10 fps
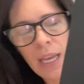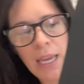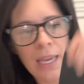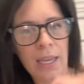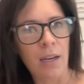
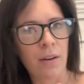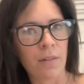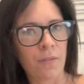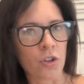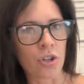And
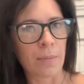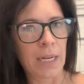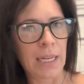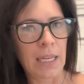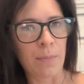for sure I'm
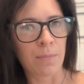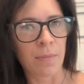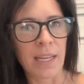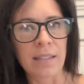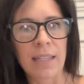gonna keep this.